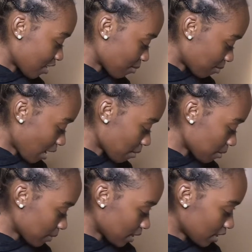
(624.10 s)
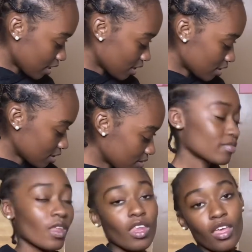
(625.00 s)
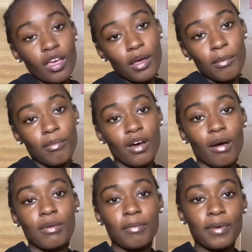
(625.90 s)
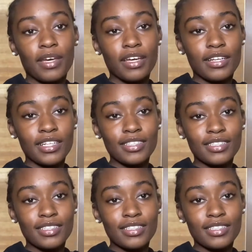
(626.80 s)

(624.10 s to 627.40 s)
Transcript: Bobby pin. Bobby pin.